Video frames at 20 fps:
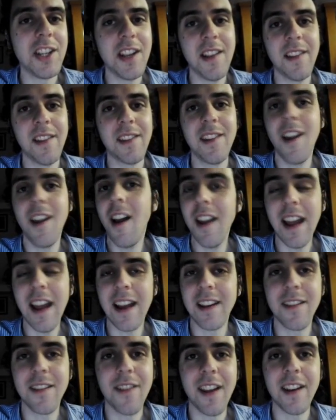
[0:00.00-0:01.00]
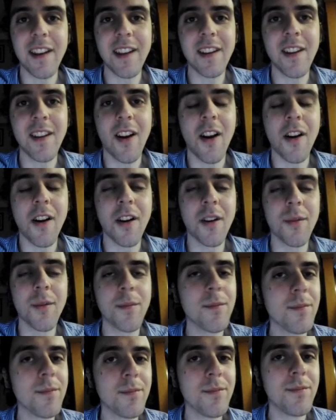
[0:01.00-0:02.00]
genes not activating are
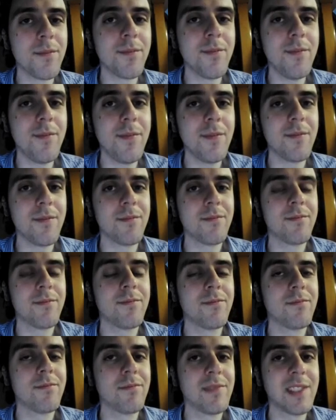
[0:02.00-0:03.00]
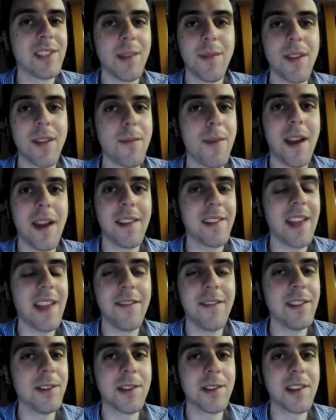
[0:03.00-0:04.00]
some of the best
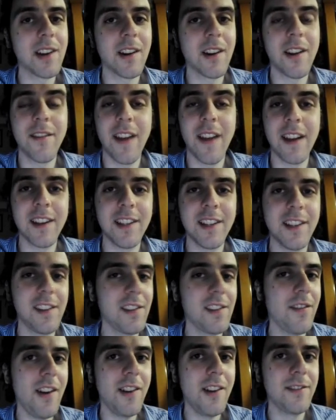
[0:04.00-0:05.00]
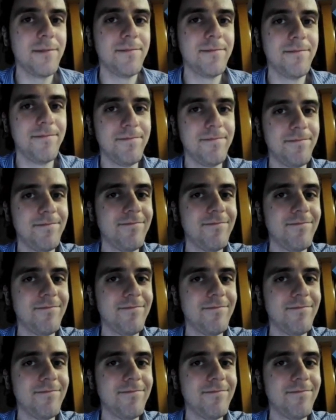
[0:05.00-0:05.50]
evolutionary advantages of all.